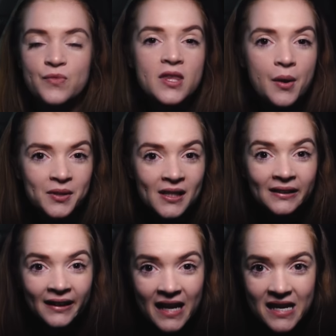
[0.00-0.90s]
there was a
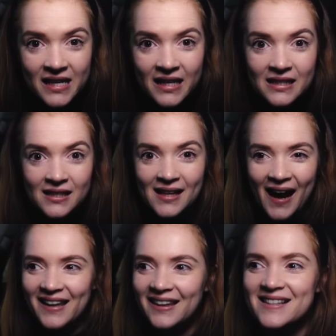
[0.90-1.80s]
leak inside
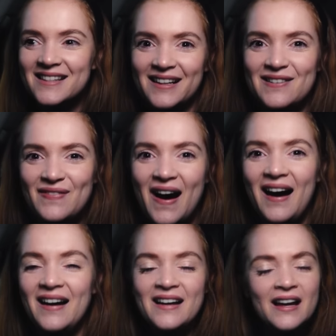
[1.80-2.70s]
the
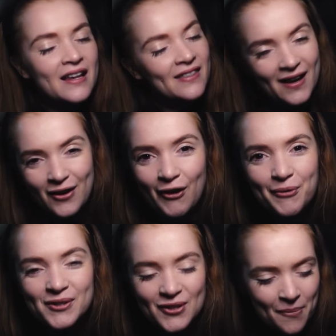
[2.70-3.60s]
cinema. Thank God it
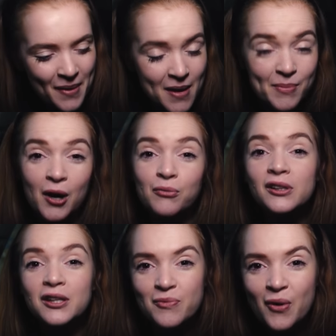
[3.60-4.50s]
wasn't on me, but it
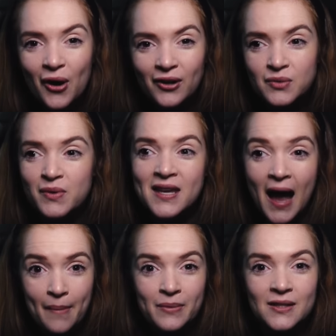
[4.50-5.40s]
really worked with the
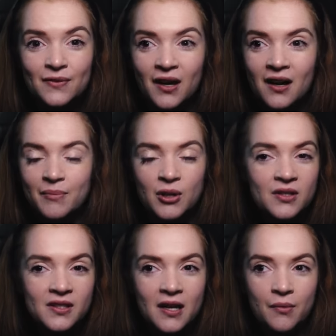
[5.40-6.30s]
atmosphere
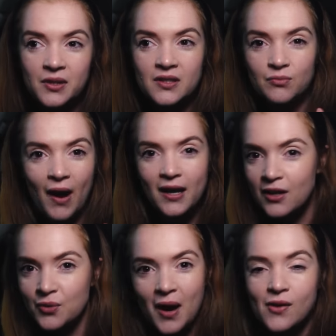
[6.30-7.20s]
because it was
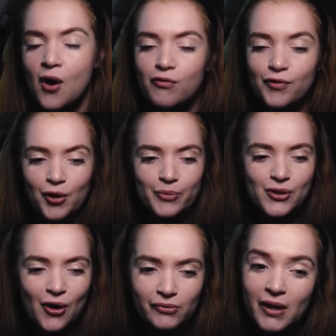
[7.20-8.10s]
raining throughout the whole film.
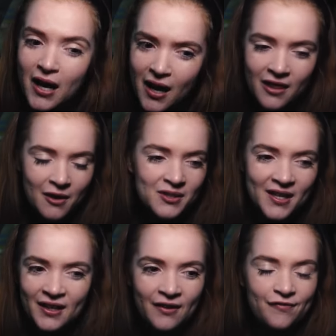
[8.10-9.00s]
So that was
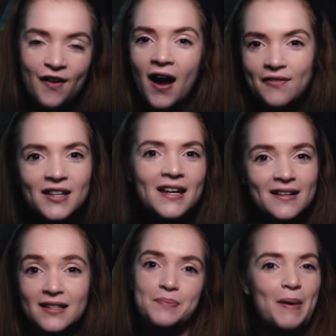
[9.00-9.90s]
like a 5D
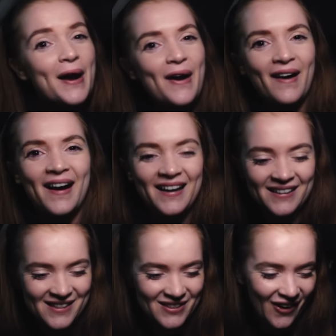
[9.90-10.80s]
experience.
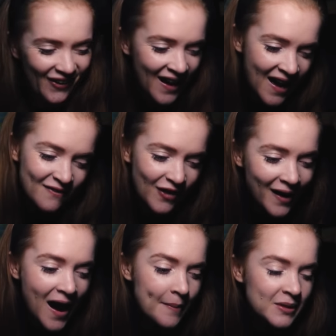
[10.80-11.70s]
So
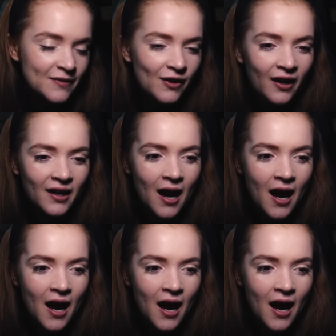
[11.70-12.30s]
very atmospheric.